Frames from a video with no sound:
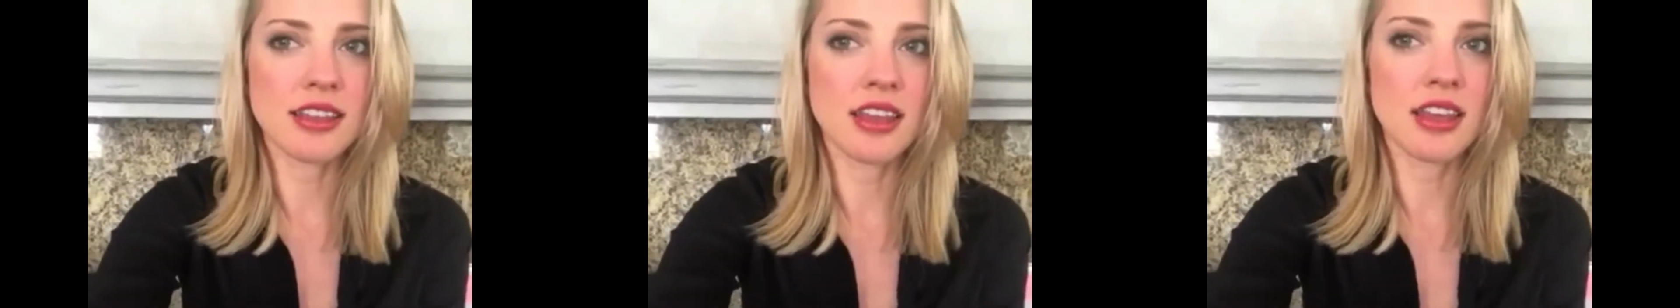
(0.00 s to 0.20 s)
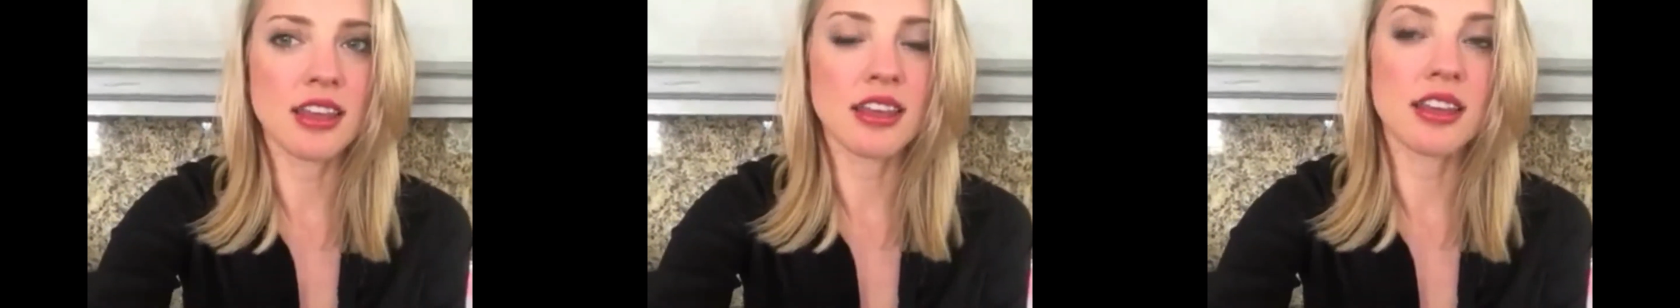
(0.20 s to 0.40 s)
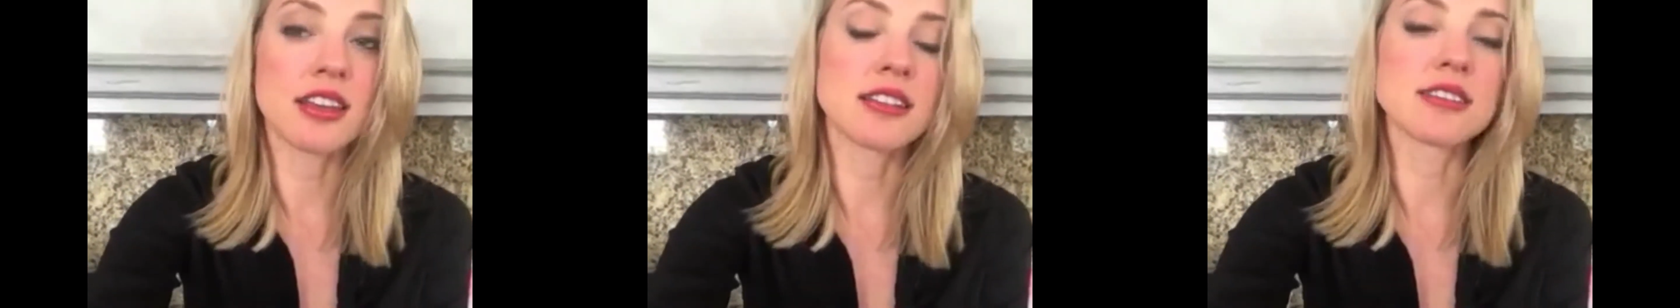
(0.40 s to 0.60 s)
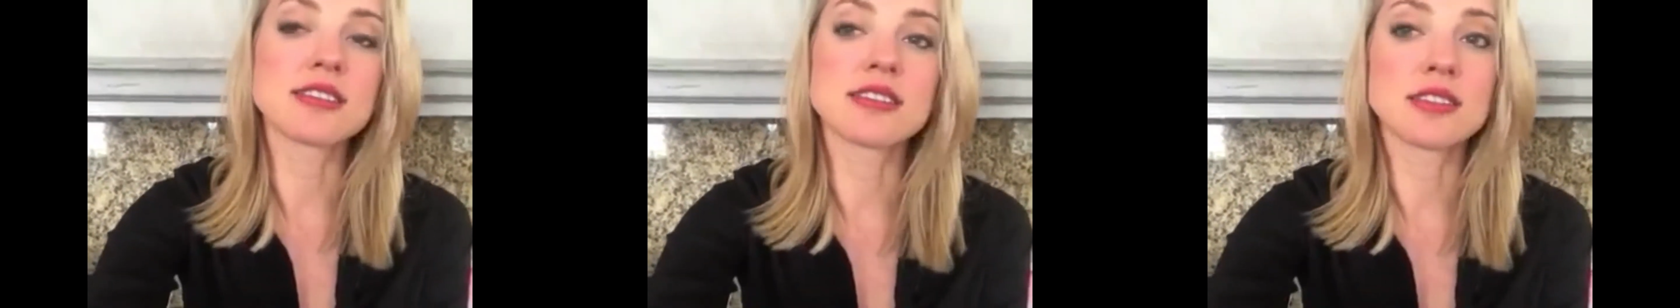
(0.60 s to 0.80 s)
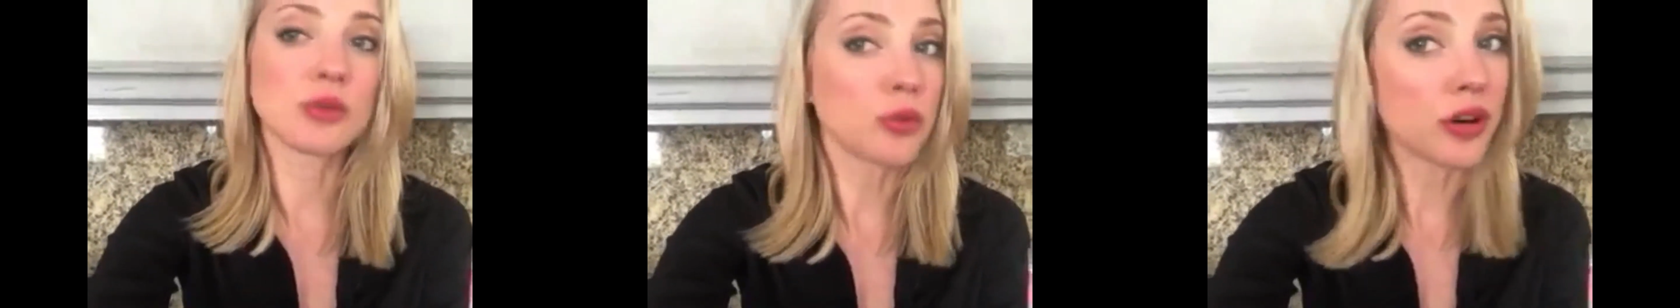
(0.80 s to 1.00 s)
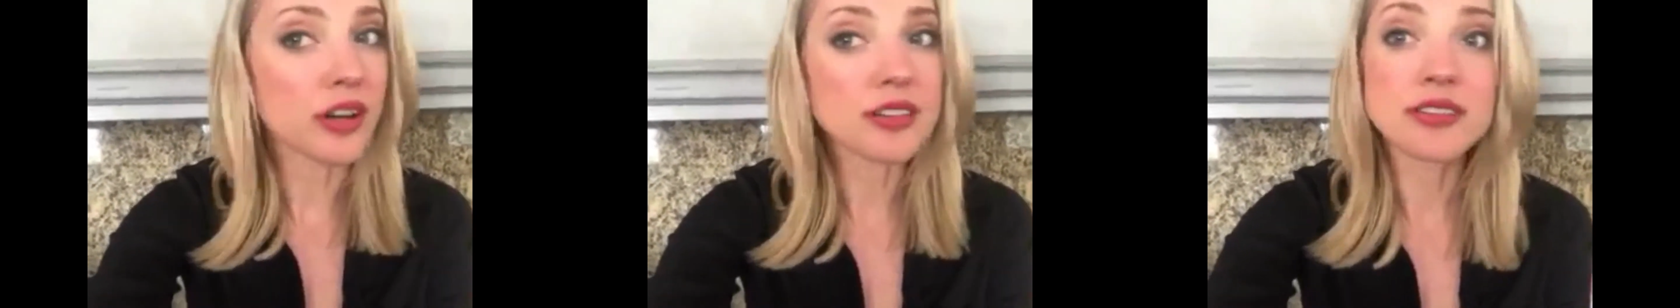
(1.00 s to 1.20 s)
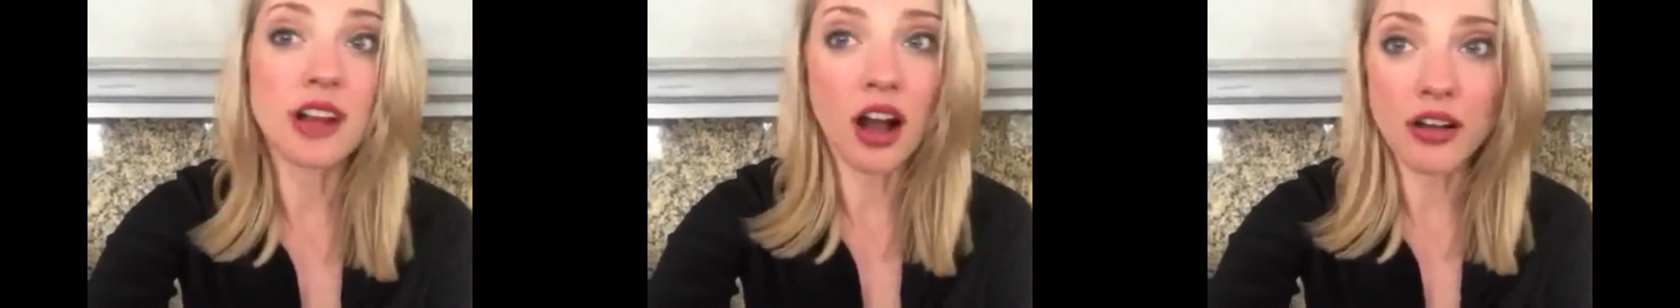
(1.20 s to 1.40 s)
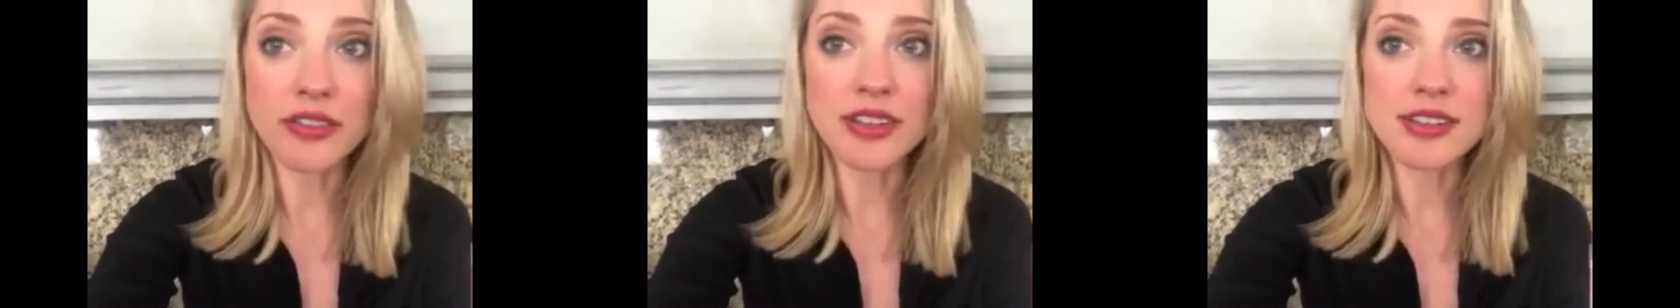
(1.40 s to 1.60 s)
think it's the worst,
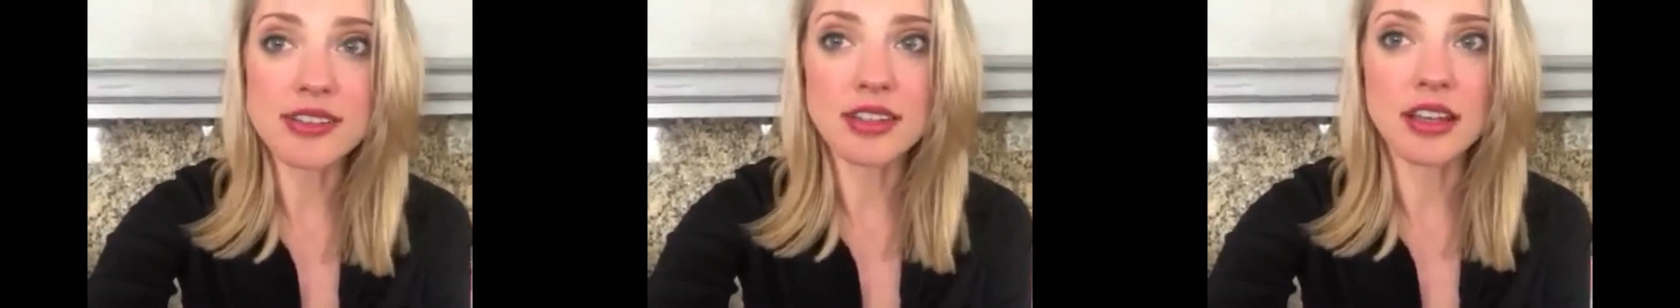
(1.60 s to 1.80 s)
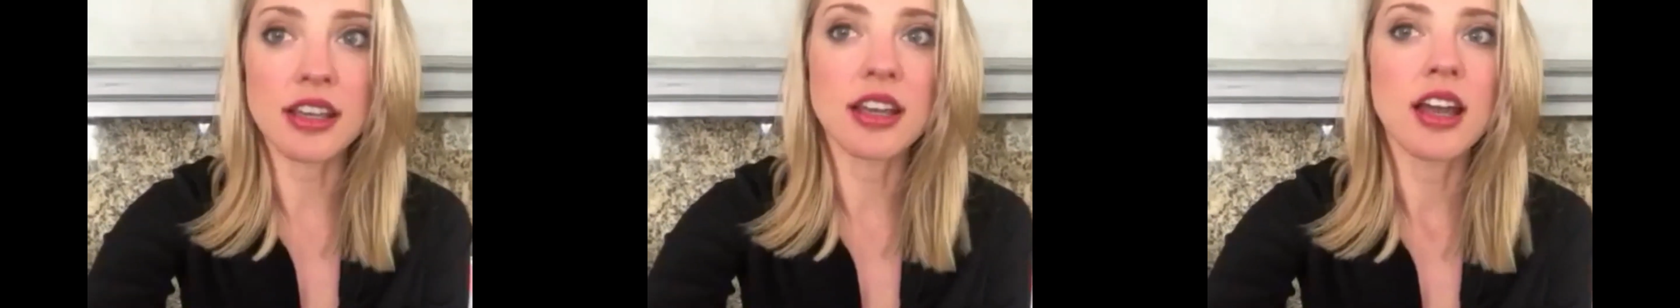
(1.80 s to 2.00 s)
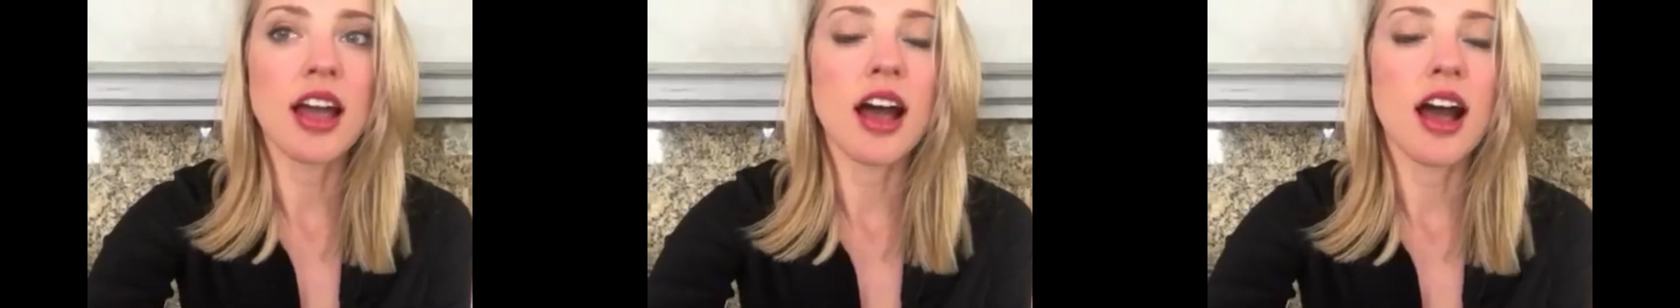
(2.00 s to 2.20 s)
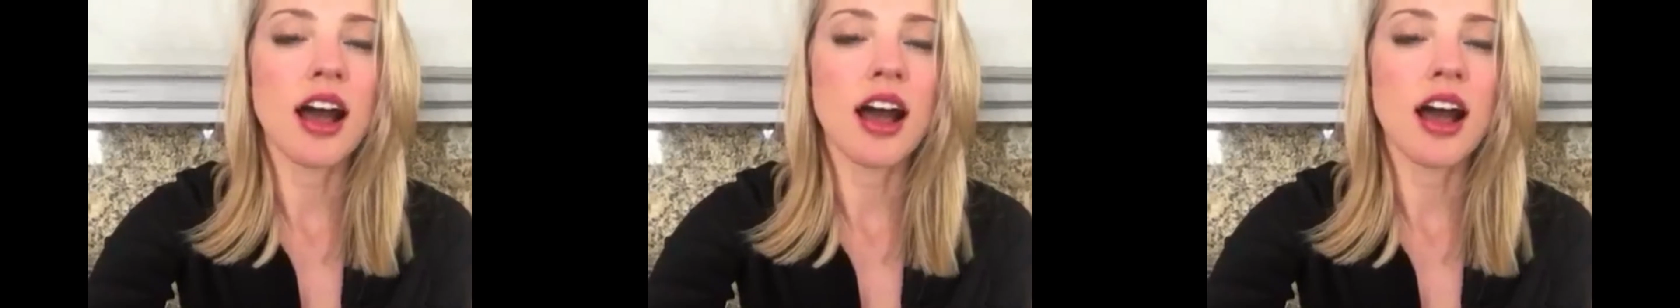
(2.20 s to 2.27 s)
obviously.